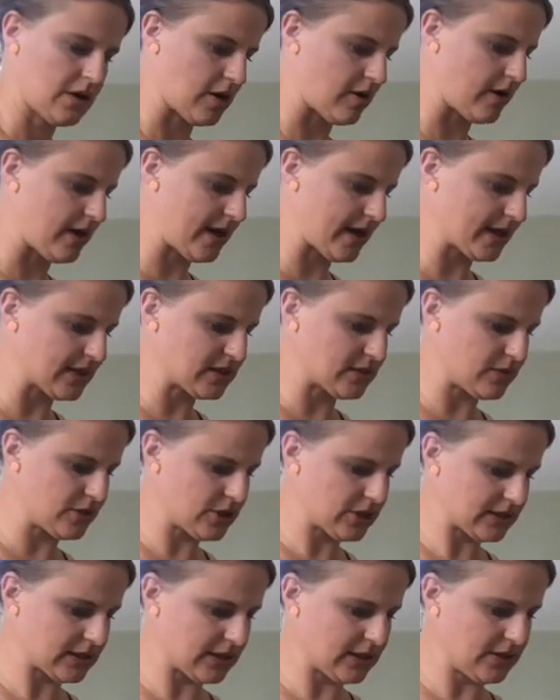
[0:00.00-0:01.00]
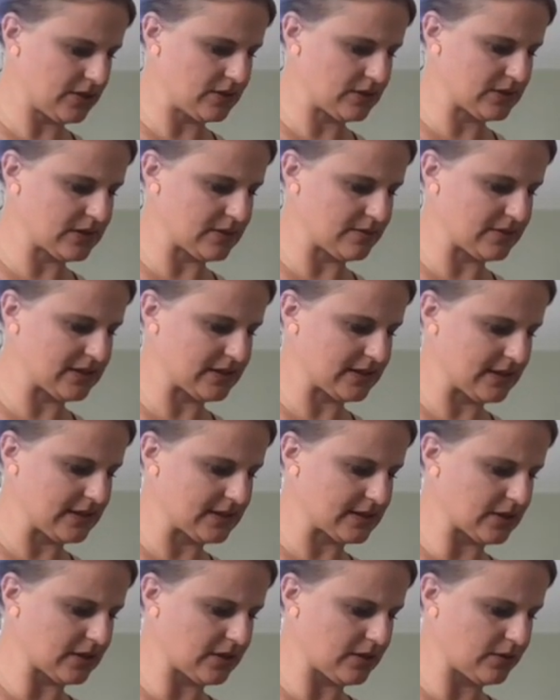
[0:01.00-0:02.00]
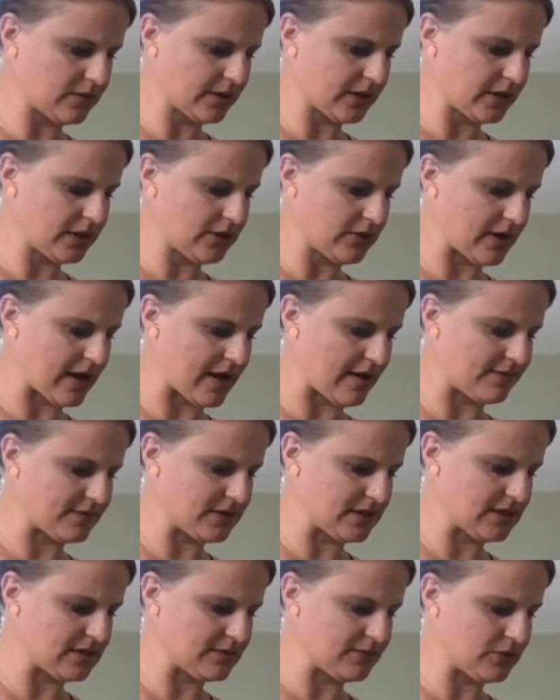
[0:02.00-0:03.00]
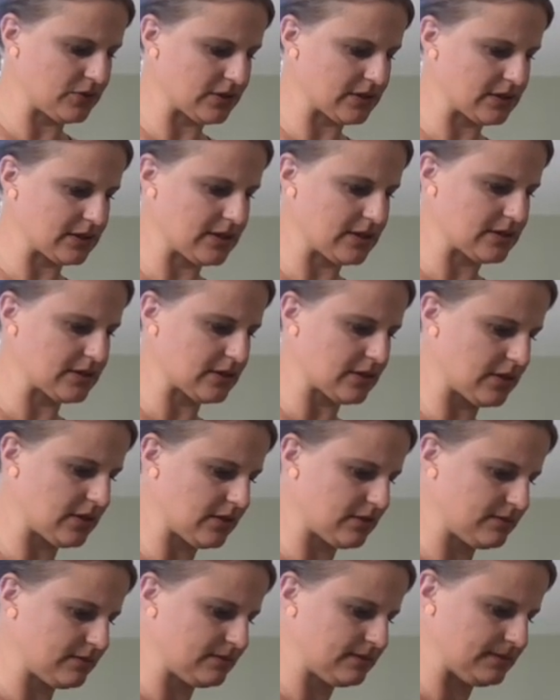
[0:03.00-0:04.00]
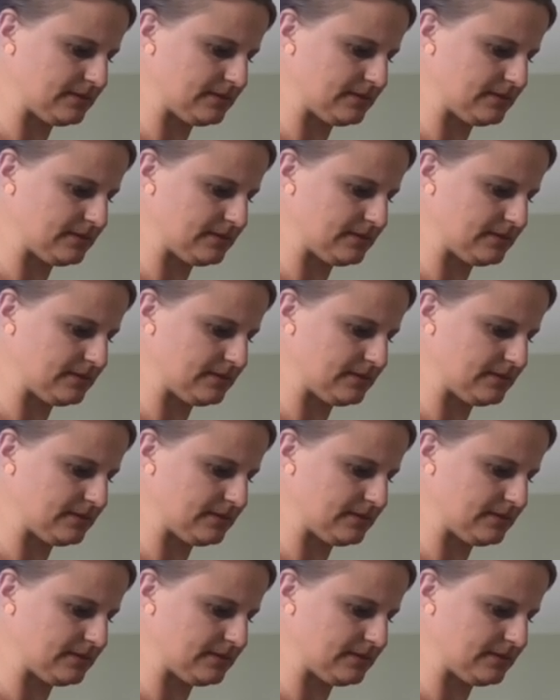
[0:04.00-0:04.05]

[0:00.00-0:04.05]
All right, next we're just gonna use some sea salt. We're gonna do a 1/2 teaspoon of sea salt.